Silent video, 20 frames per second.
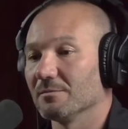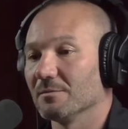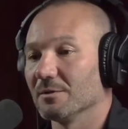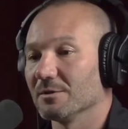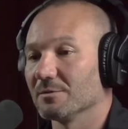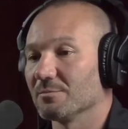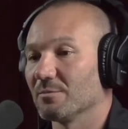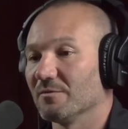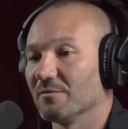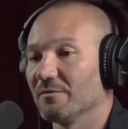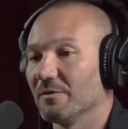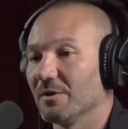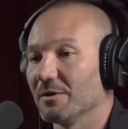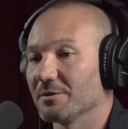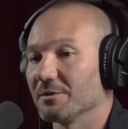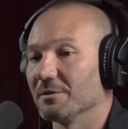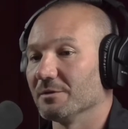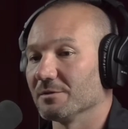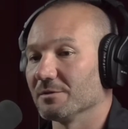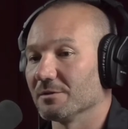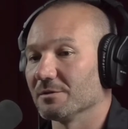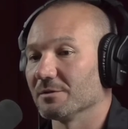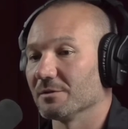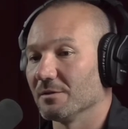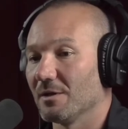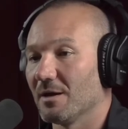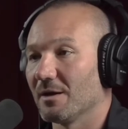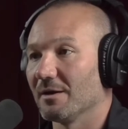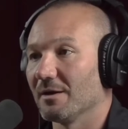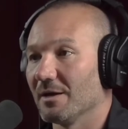professions, it's a
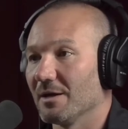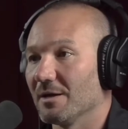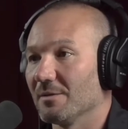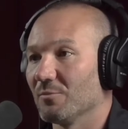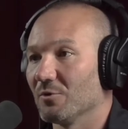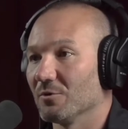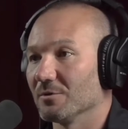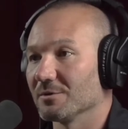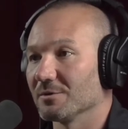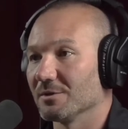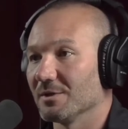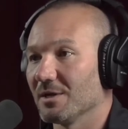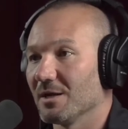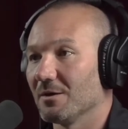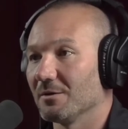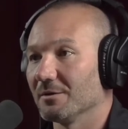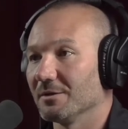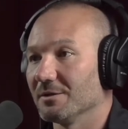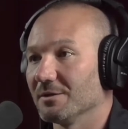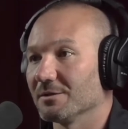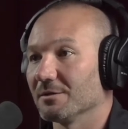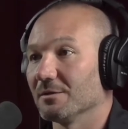lot of A personalities,